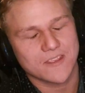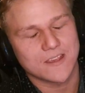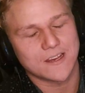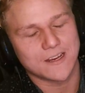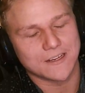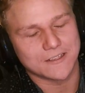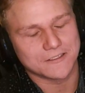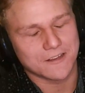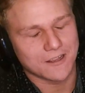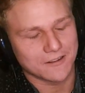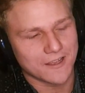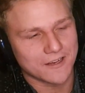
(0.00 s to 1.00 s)
and I
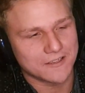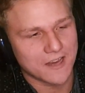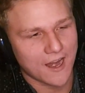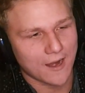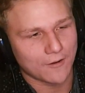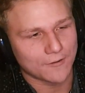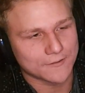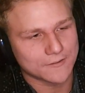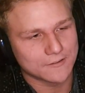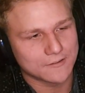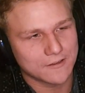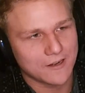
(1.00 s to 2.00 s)
laid down,
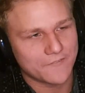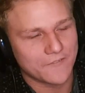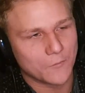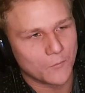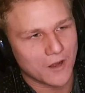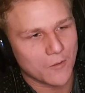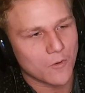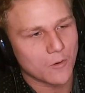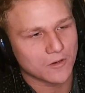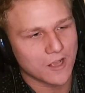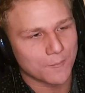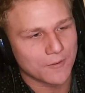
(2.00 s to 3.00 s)
and then when I
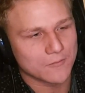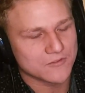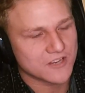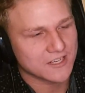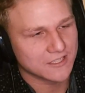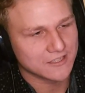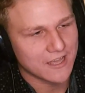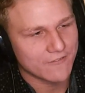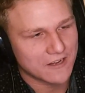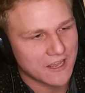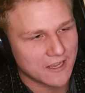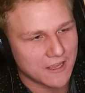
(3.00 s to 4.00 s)
woke up, it was like
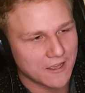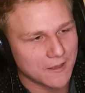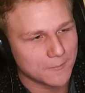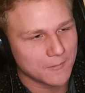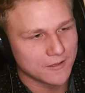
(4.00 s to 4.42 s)
11 a.m.